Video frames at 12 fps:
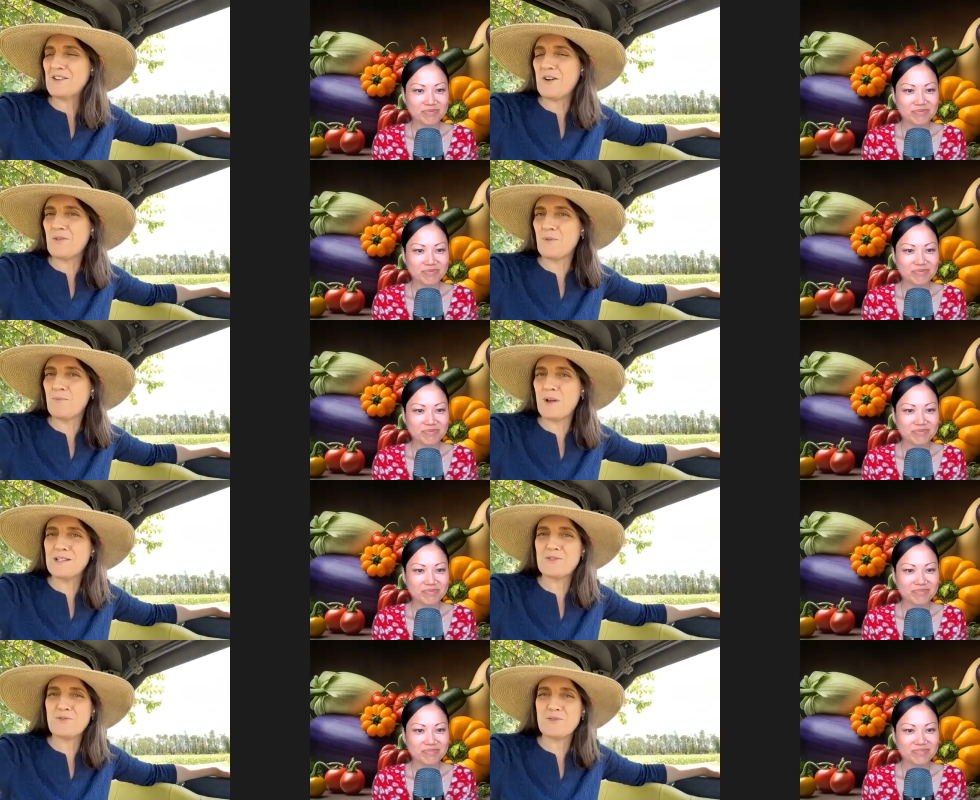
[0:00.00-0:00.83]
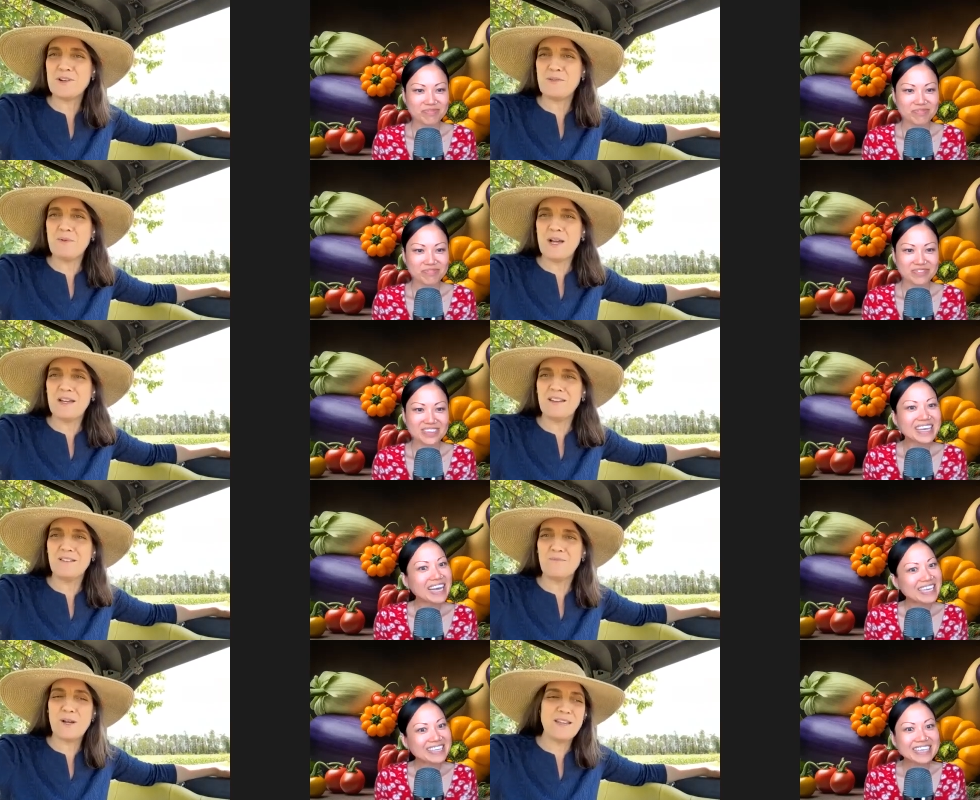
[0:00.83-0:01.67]
Speaker 1: start with my story,
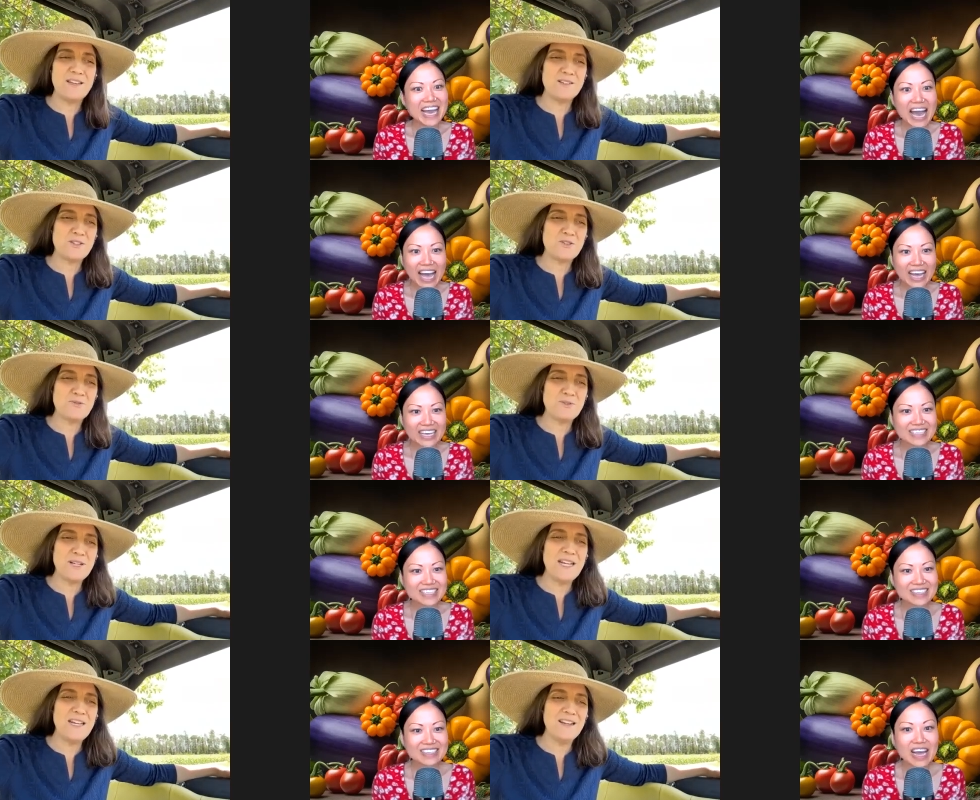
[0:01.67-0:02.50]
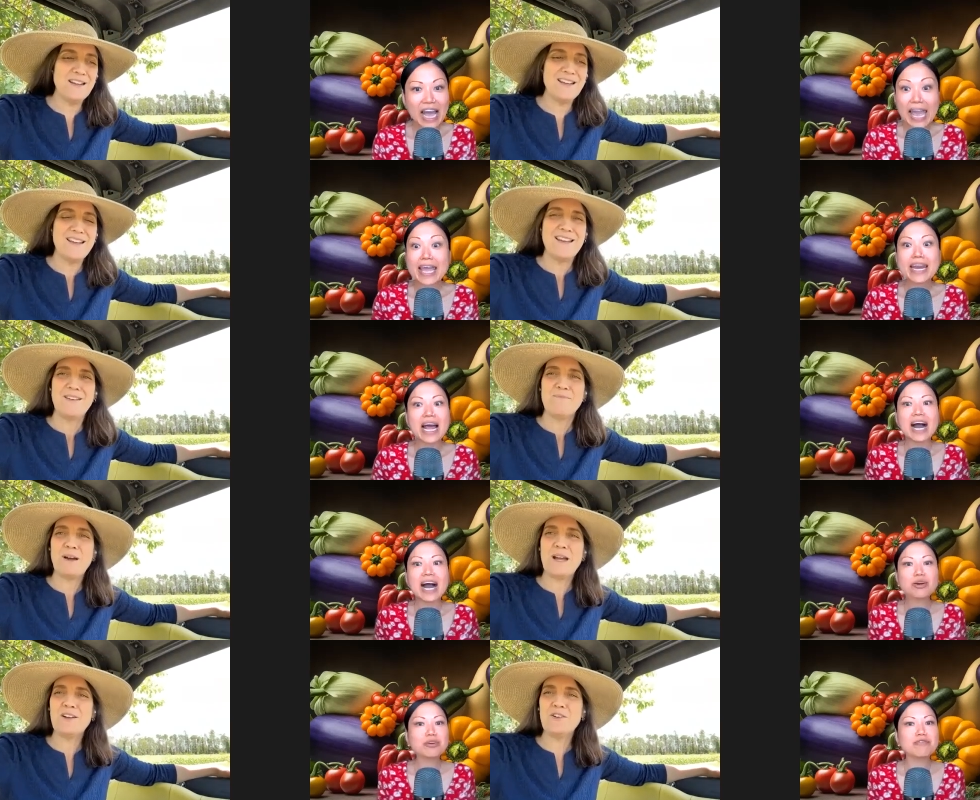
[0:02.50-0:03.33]
my my history, yes.
Speaker 2: and
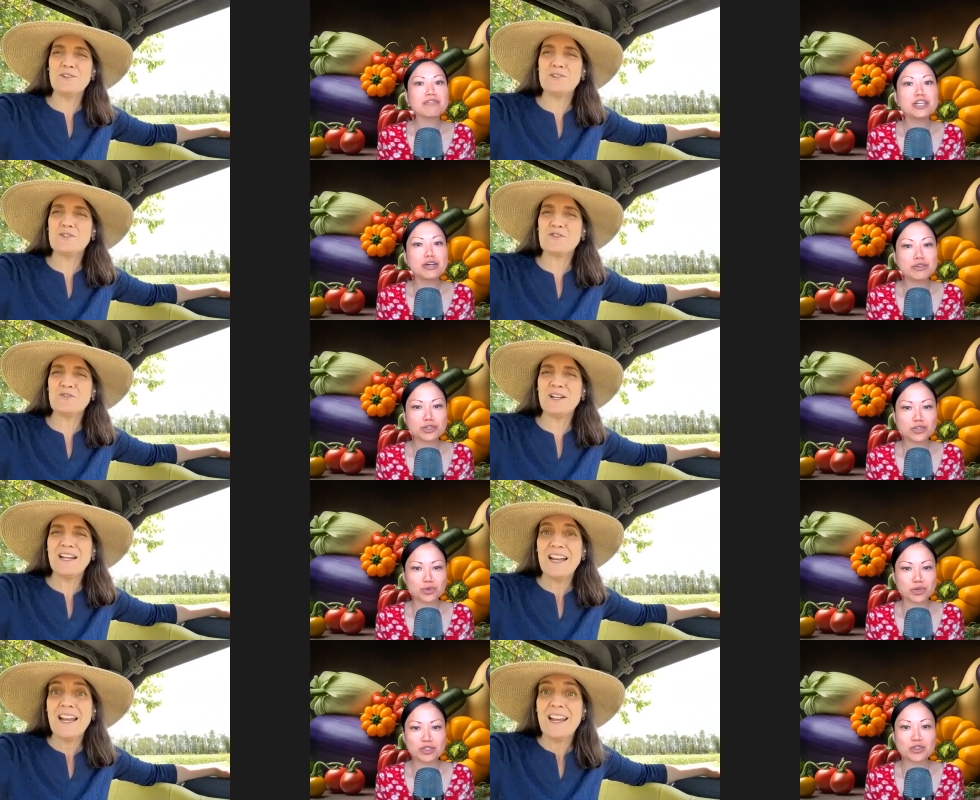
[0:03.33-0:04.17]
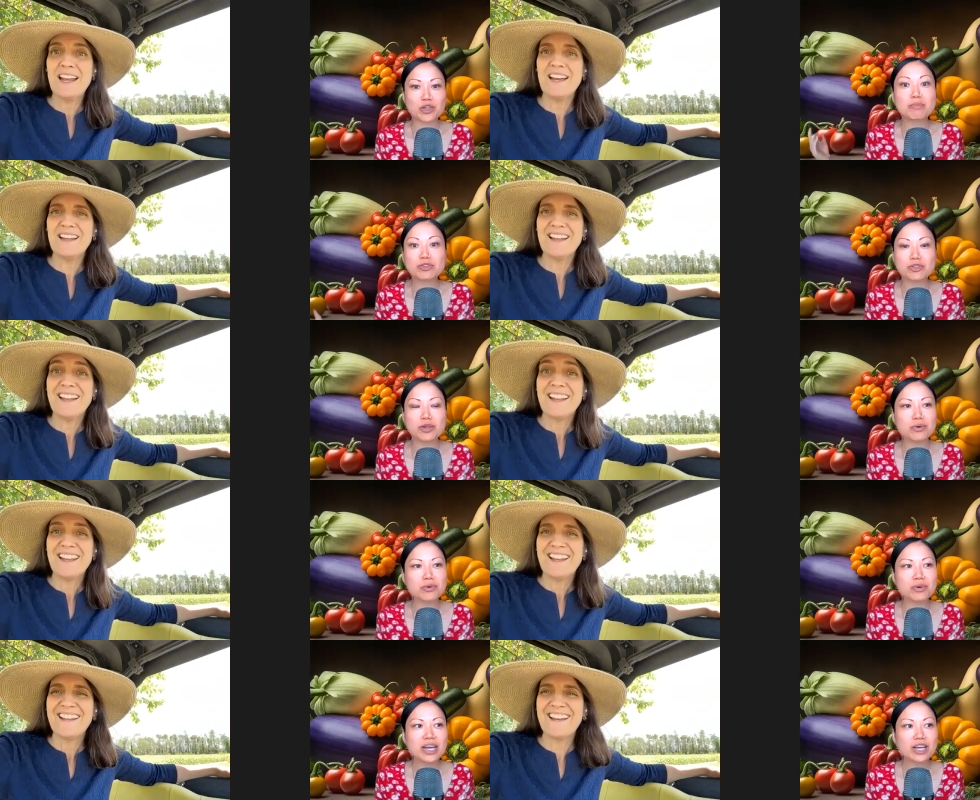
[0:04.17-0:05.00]
I don't even know your story, so I'm
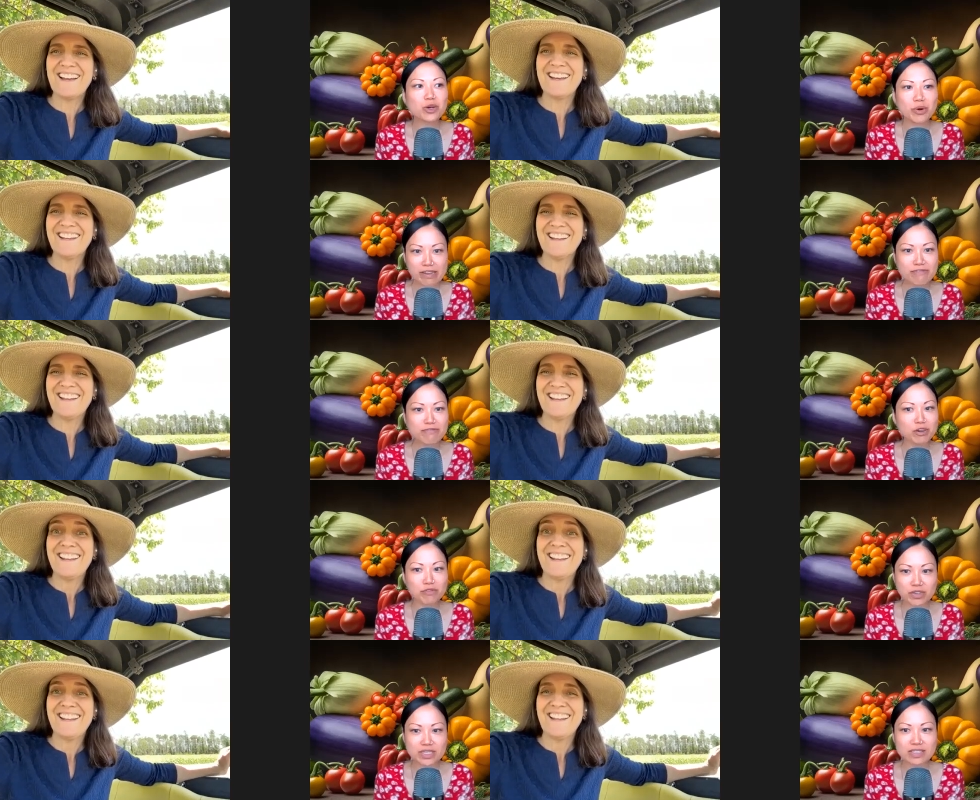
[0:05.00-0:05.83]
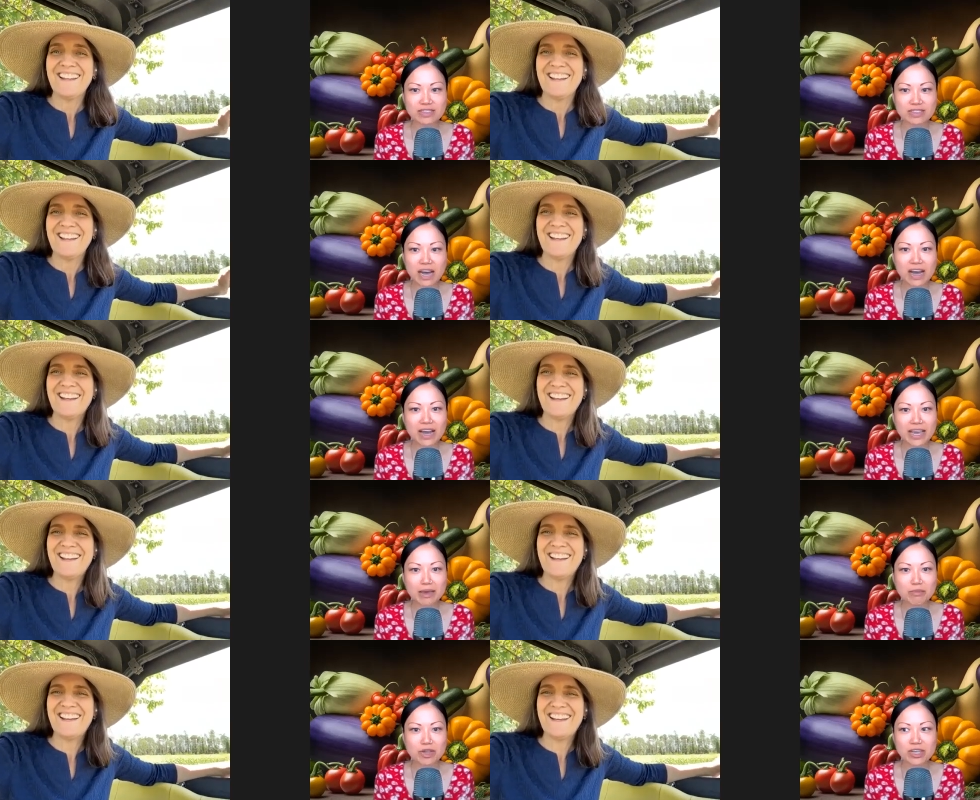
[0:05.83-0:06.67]
so uh, grateful for this
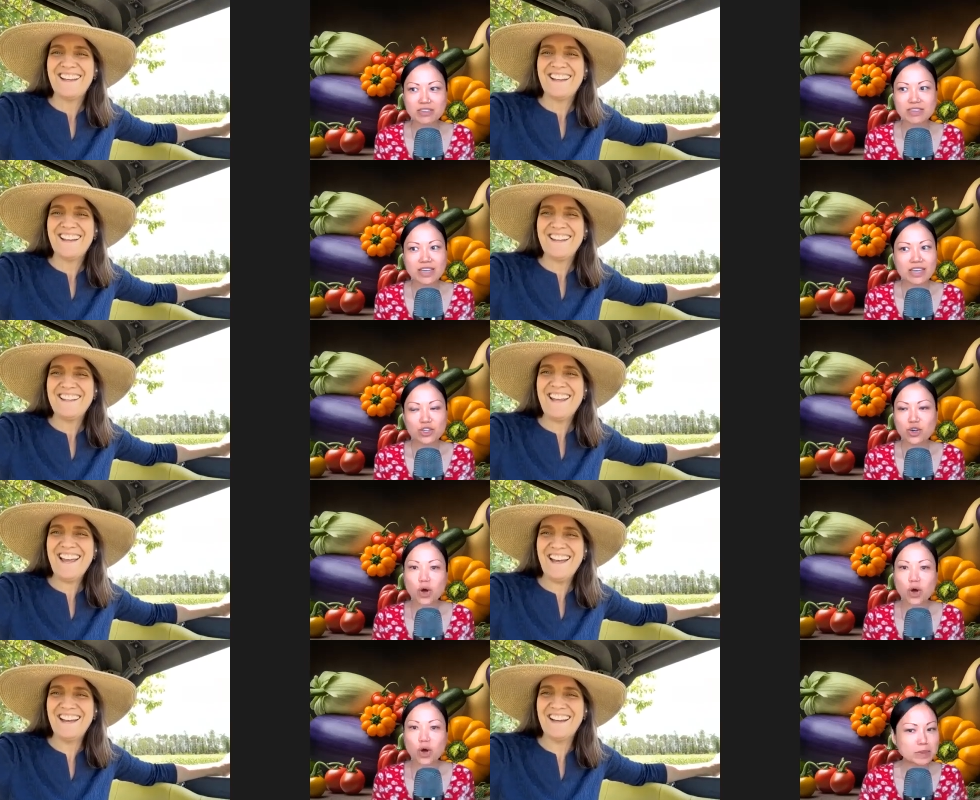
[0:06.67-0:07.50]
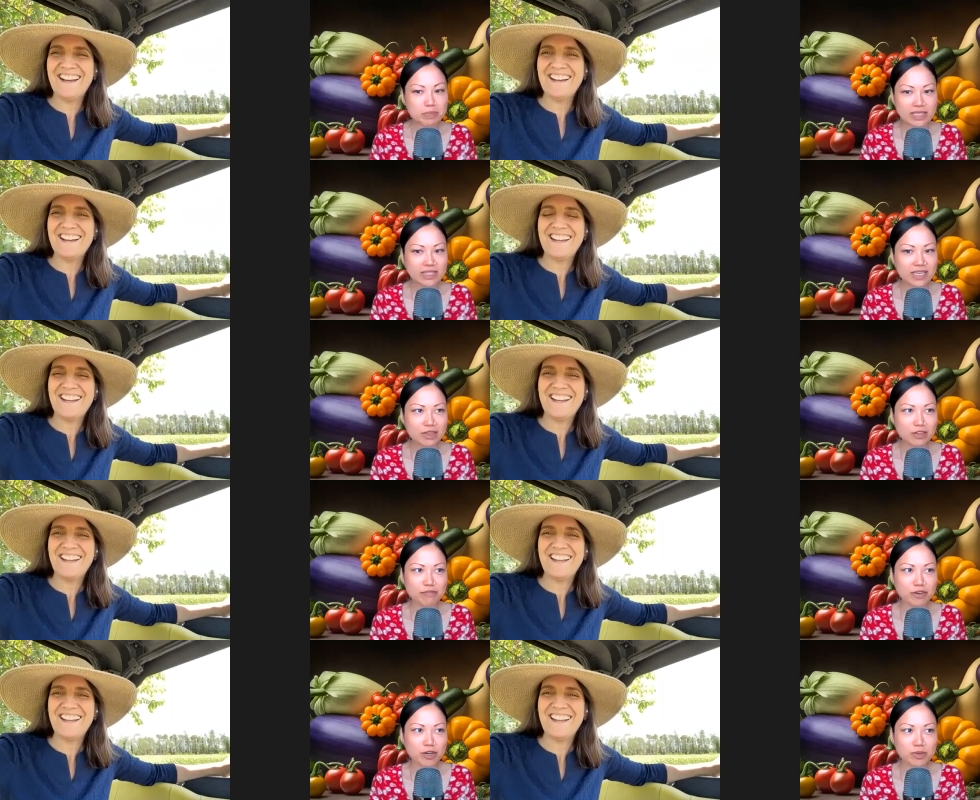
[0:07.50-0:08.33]
time. You know, you're always busy
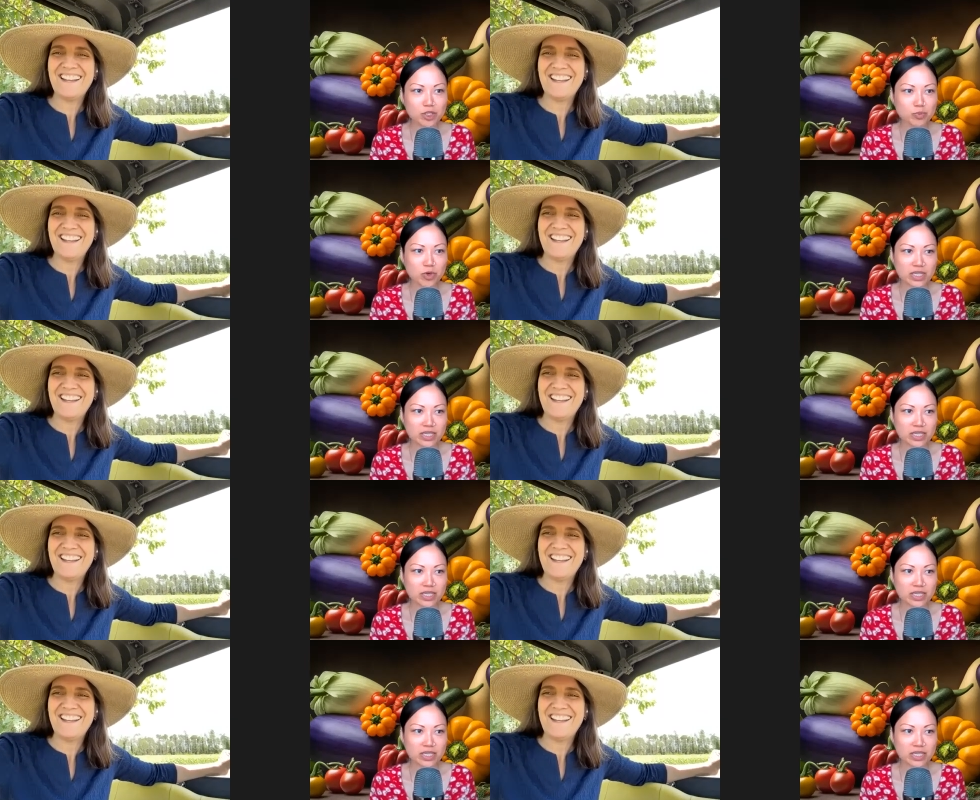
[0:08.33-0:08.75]
at the farmers